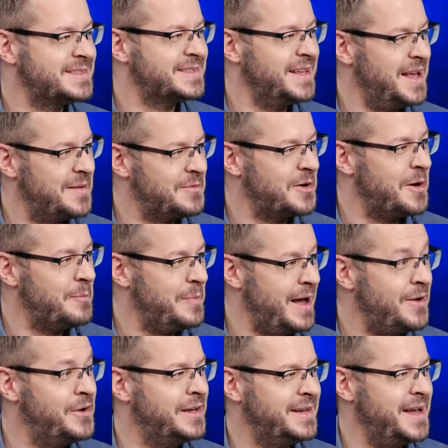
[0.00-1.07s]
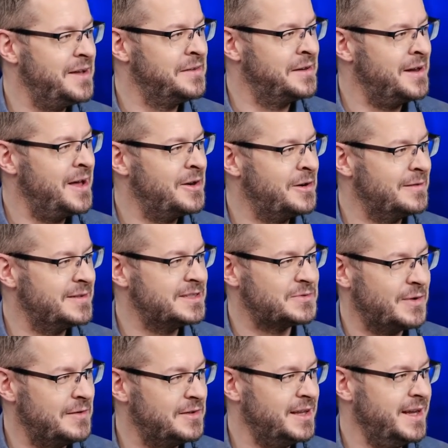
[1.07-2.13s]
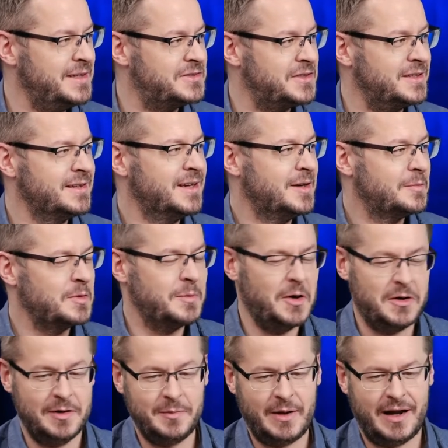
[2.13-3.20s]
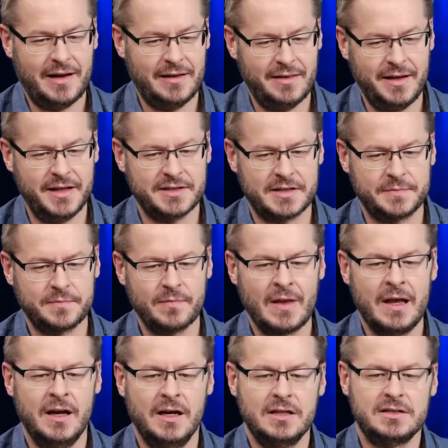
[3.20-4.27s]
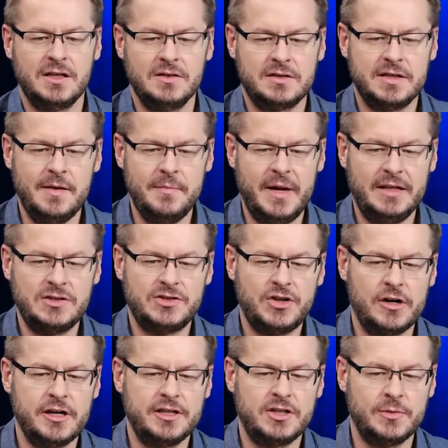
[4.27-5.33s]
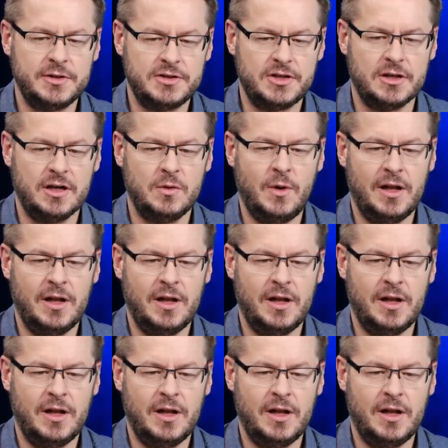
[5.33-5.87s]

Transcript: Islam. They're all bowing down in honor of this revelation promoting polytheism. So some men started to return